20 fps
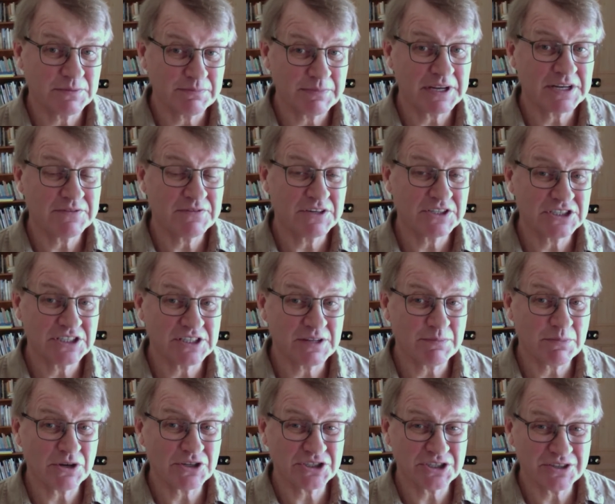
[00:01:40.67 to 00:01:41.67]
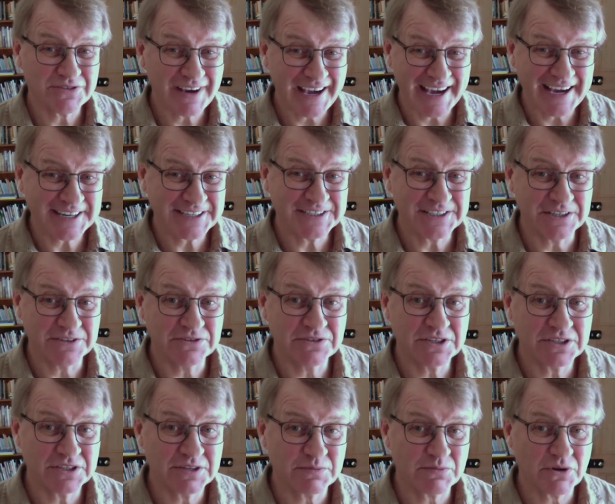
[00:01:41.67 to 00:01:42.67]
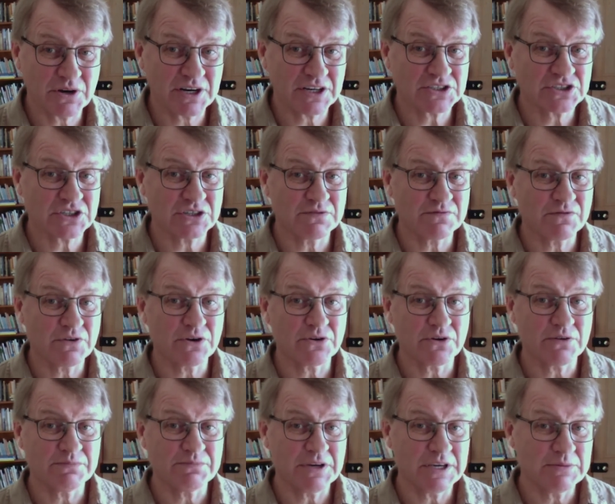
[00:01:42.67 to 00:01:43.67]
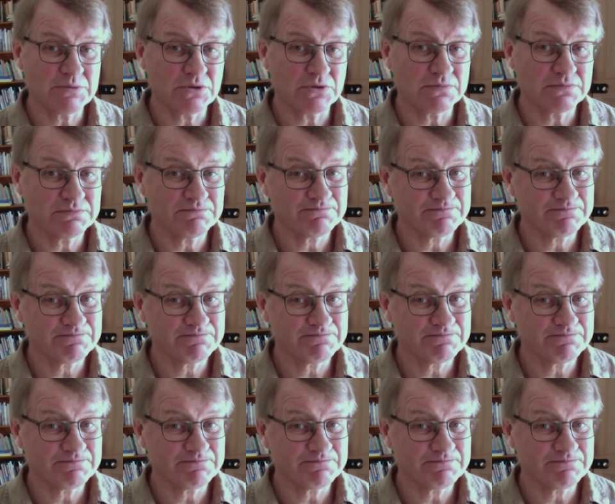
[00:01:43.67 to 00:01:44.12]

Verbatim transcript: benefits and the positive action that the products confer on people.